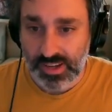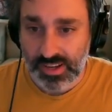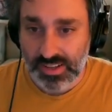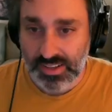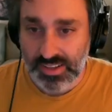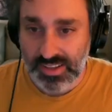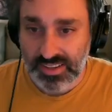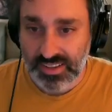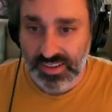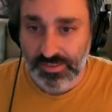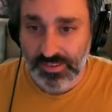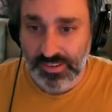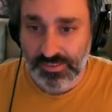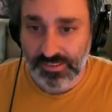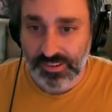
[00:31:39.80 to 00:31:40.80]
let's get
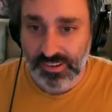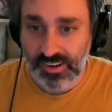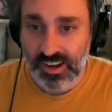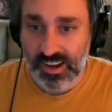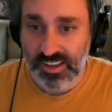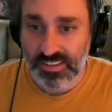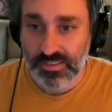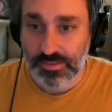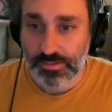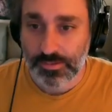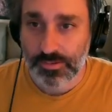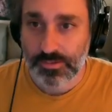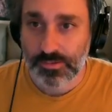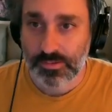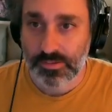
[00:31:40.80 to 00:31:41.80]
rid of our
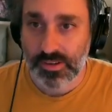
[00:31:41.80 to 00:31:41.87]
Otsu.